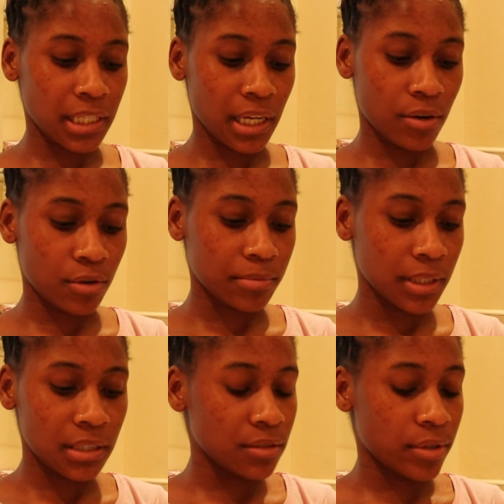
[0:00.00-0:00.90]
day at home.
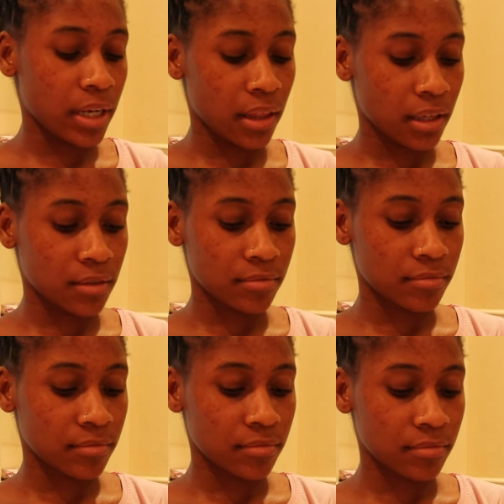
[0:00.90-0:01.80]
I didn't do anything
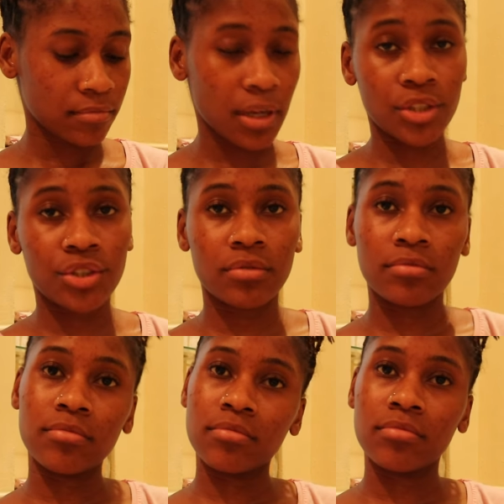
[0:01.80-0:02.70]
much.
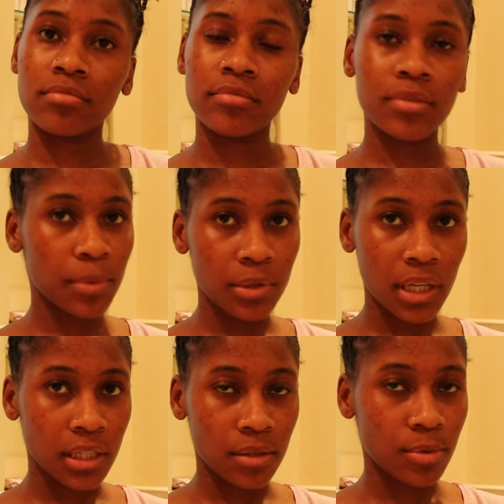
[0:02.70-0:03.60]
The most
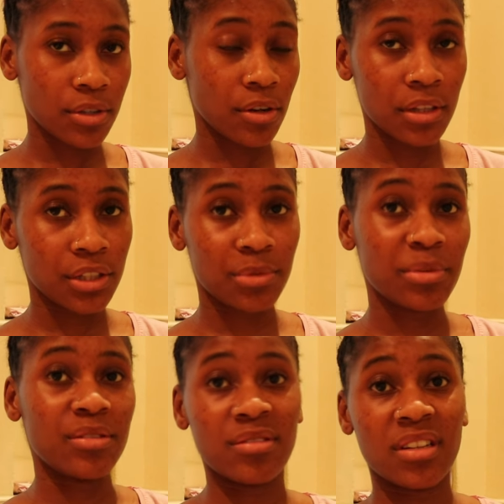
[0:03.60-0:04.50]
I did was go to the gym
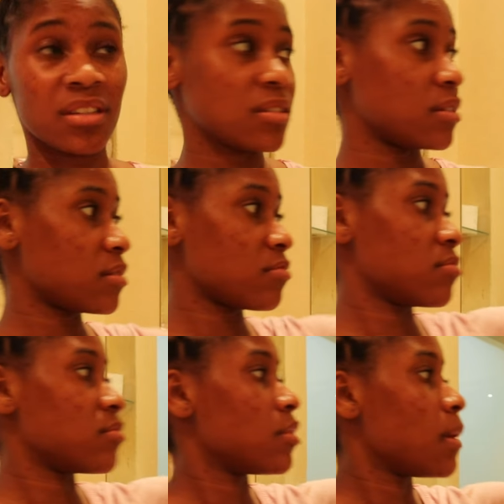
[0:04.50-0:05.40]
and do the dishes.
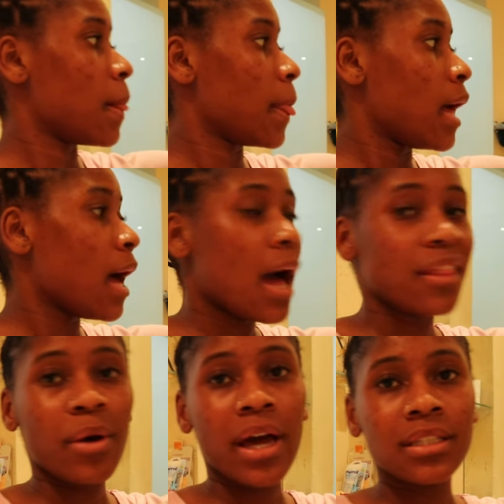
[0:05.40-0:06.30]

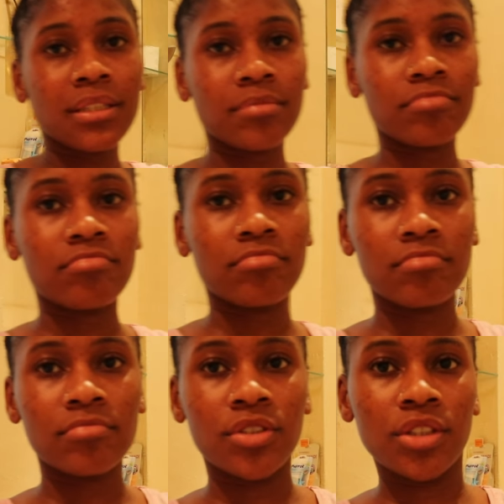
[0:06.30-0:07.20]
Otherwise,
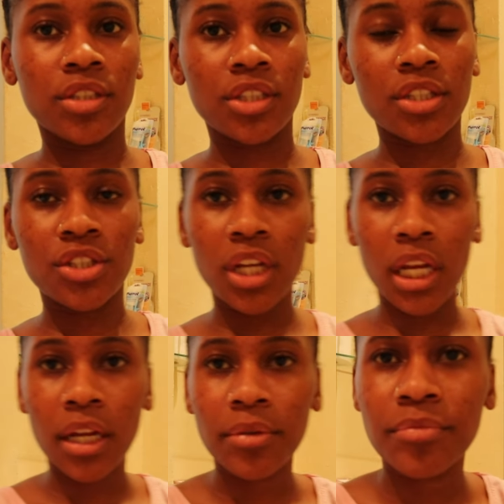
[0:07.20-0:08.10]
just
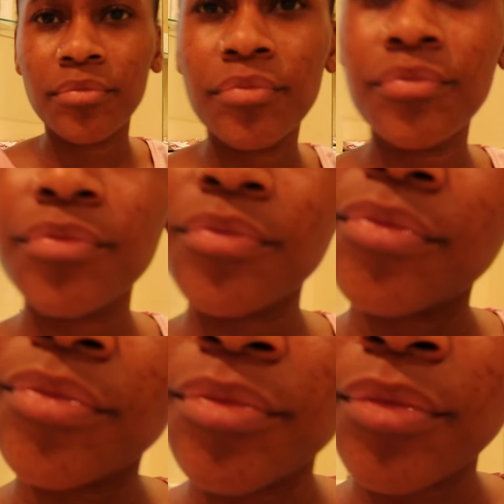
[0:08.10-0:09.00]
chilling.
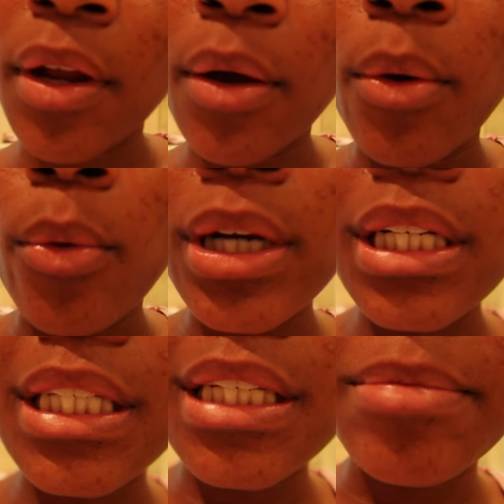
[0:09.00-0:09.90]
What
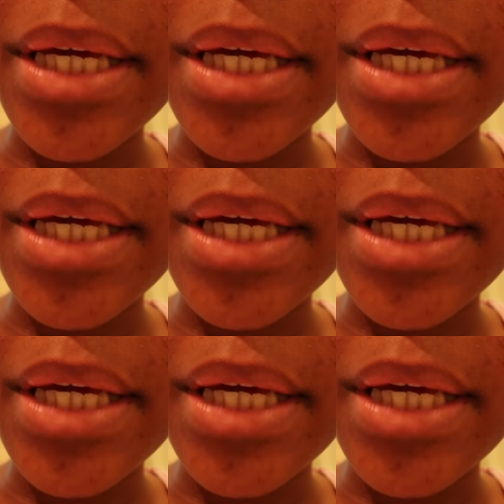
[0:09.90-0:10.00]
does this